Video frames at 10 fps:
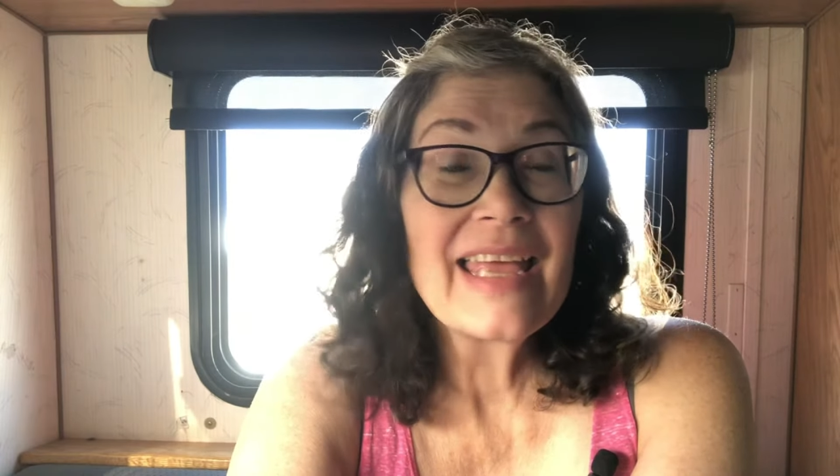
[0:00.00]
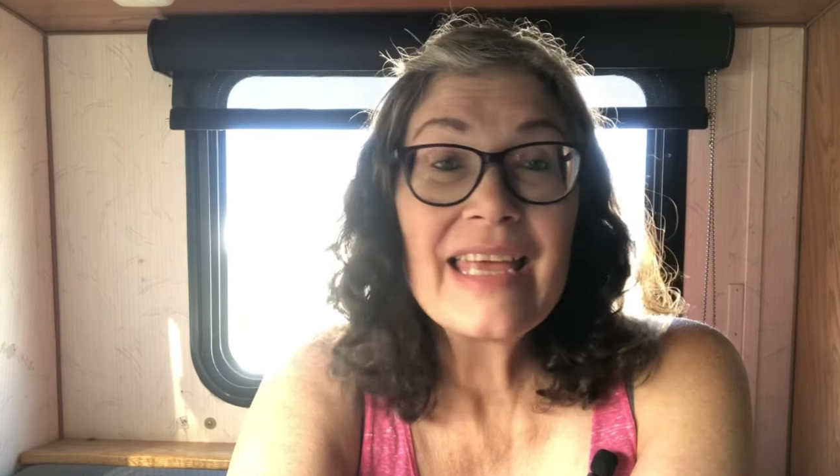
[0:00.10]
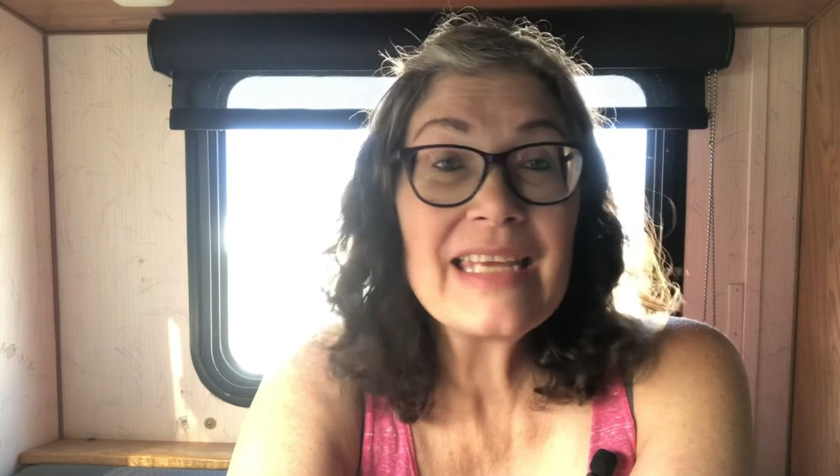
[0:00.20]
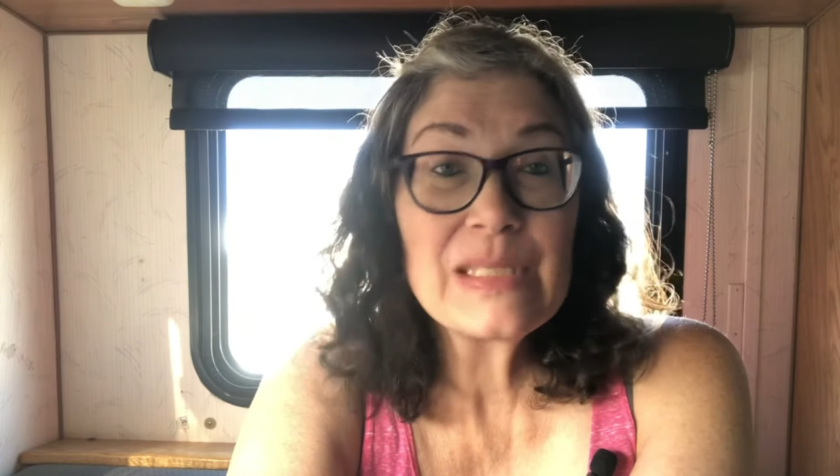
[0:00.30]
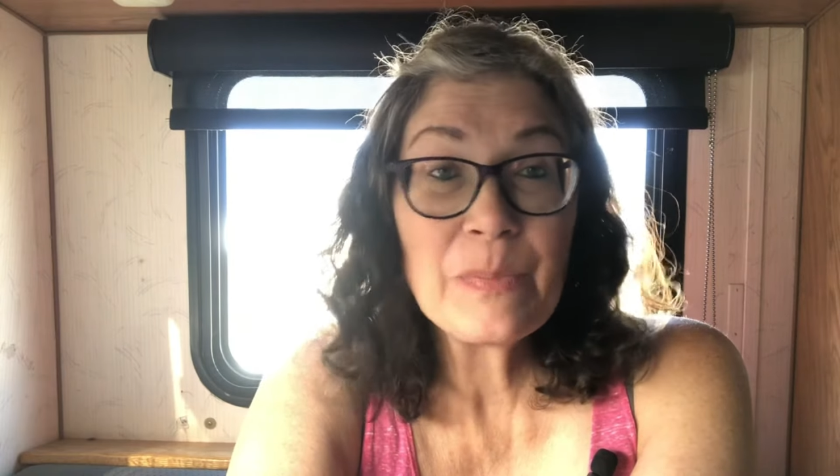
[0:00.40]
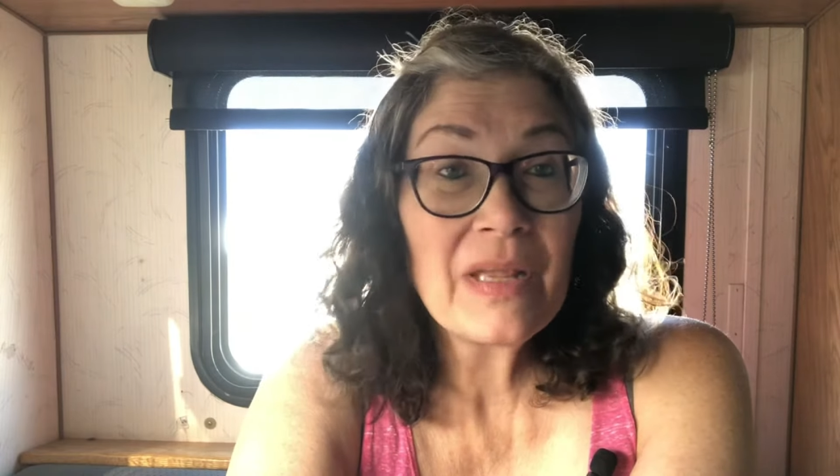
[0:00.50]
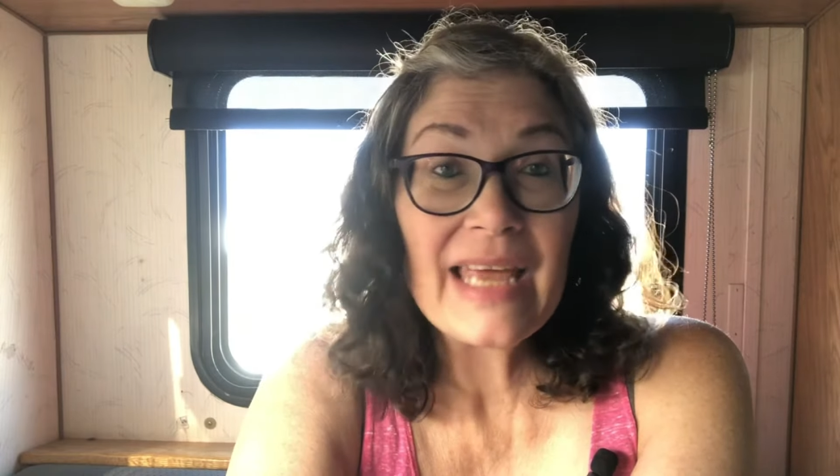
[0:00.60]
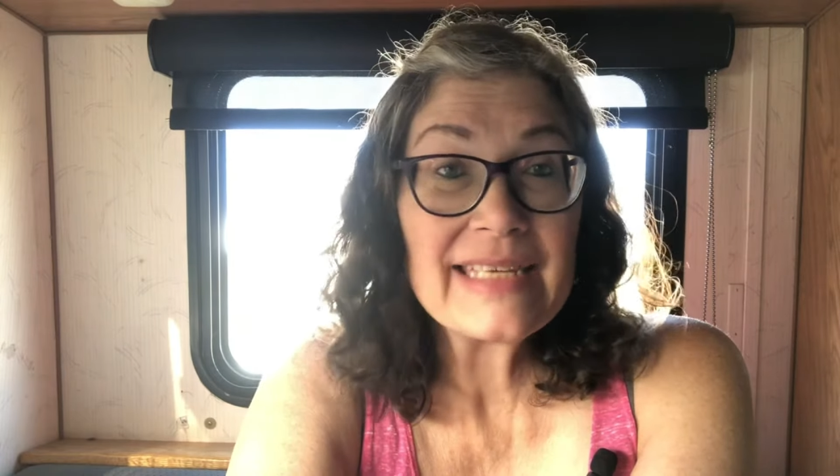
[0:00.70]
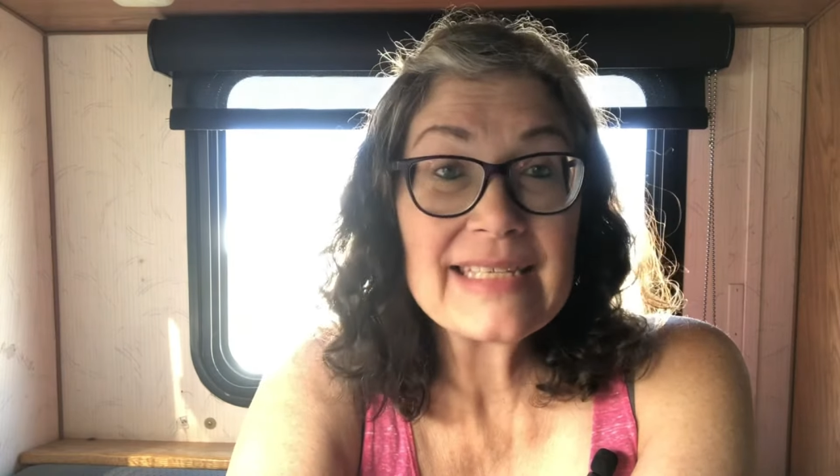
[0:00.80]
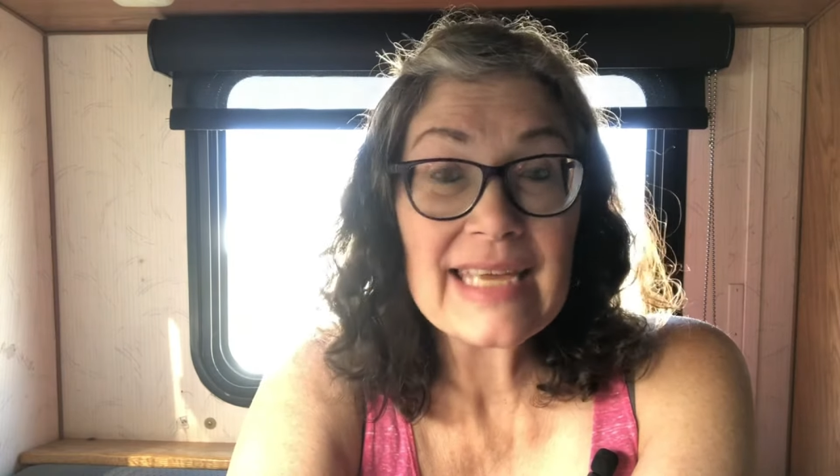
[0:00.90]
it is
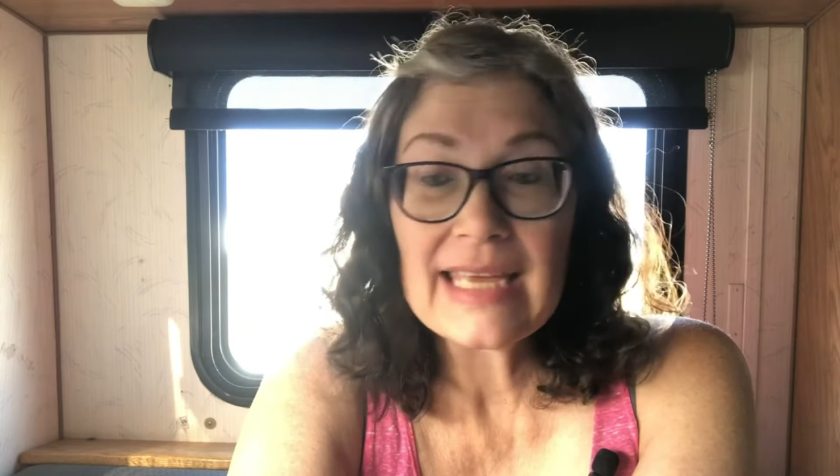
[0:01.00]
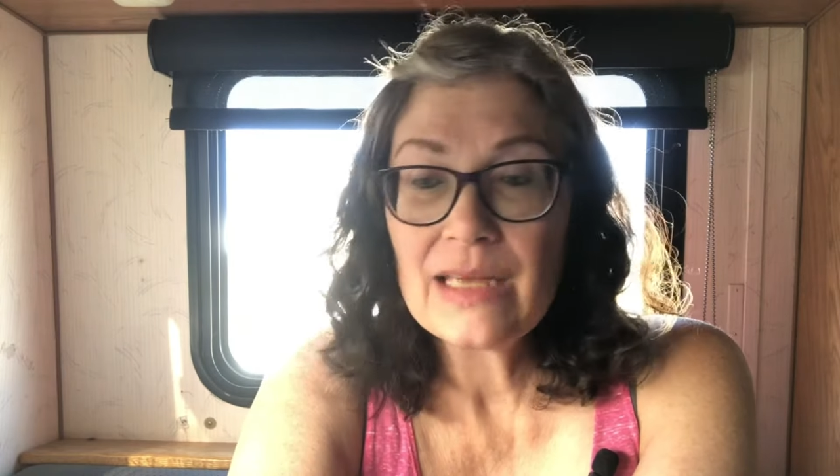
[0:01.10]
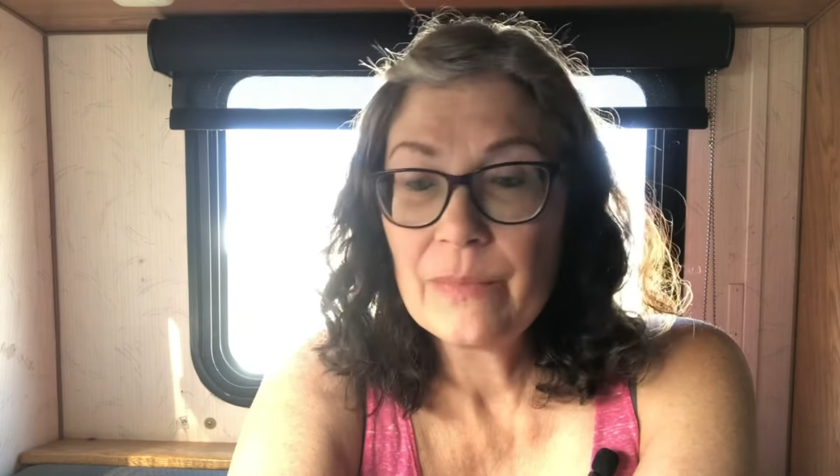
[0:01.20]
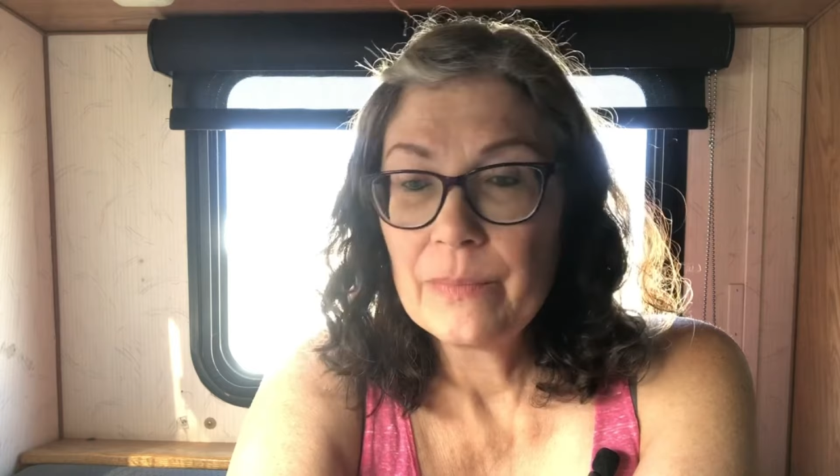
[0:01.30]
plenty.